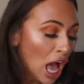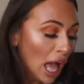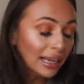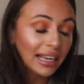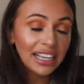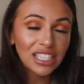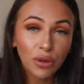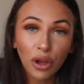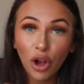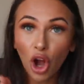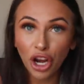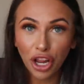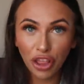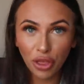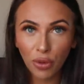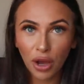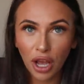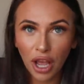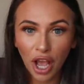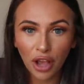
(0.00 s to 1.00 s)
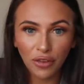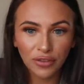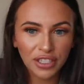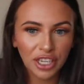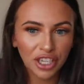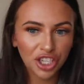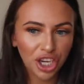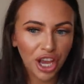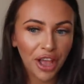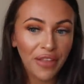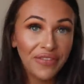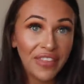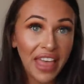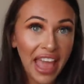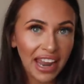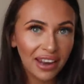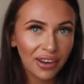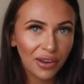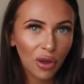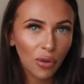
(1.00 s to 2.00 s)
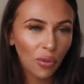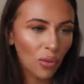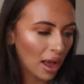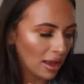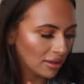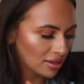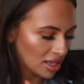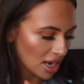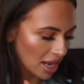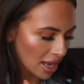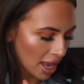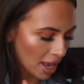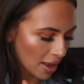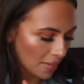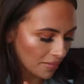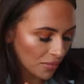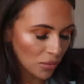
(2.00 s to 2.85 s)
Okay, so I got another white oversized shirt. Then, what else did I get?